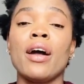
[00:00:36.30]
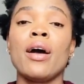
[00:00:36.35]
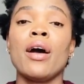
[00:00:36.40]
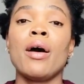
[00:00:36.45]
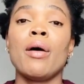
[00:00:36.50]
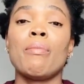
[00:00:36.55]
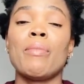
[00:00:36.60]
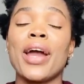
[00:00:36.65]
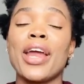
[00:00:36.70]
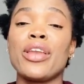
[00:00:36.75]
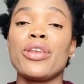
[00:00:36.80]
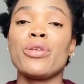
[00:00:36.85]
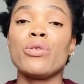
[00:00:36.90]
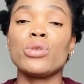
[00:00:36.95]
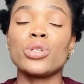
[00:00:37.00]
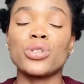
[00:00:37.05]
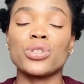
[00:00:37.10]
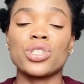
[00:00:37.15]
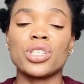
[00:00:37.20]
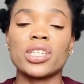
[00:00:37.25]
my new
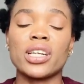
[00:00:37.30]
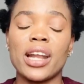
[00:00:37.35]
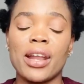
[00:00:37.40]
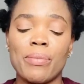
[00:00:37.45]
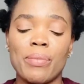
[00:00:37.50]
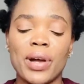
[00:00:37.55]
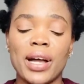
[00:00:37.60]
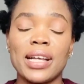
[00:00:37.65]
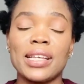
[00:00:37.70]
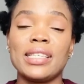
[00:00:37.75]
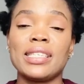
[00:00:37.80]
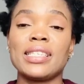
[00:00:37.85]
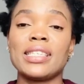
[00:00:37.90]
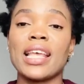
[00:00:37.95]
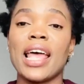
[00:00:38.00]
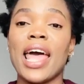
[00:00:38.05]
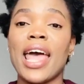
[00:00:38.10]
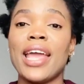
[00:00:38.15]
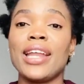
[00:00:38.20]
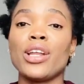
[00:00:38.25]
subscribers
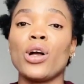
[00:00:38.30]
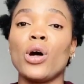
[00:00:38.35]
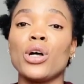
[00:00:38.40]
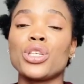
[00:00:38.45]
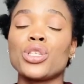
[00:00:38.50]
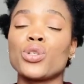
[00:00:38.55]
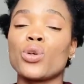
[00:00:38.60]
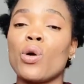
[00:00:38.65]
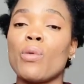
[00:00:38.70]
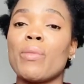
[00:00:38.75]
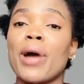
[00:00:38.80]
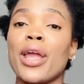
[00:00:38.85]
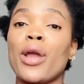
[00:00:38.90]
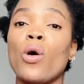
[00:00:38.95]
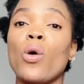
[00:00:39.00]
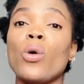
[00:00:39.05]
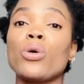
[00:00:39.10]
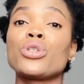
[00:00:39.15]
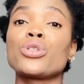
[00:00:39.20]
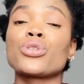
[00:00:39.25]
and also my
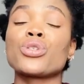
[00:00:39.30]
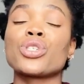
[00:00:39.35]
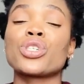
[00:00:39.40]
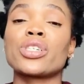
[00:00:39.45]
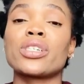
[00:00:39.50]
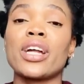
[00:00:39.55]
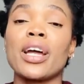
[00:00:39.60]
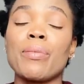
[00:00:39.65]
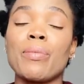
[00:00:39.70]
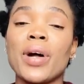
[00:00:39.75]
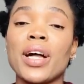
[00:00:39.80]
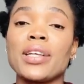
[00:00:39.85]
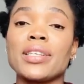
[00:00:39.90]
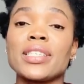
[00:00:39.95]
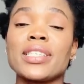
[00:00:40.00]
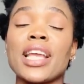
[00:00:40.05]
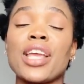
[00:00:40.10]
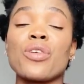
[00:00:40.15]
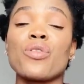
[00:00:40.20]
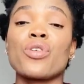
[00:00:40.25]
old
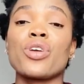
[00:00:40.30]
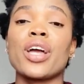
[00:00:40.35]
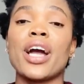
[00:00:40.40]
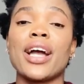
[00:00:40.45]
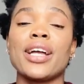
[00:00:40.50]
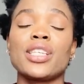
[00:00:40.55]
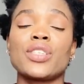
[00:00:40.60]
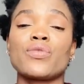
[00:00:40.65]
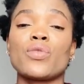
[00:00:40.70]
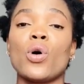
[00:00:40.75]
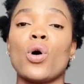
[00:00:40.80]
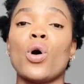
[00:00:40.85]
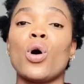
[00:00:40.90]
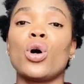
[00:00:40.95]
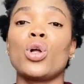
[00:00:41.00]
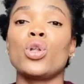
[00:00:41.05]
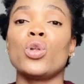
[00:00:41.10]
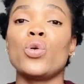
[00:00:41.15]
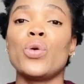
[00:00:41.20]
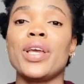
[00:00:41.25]
subscribers. Thank you guys for
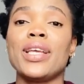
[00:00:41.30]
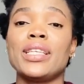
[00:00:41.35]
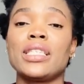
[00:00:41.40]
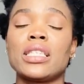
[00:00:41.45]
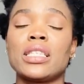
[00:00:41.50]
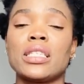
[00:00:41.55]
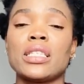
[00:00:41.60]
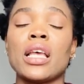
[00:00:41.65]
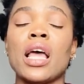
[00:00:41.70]
always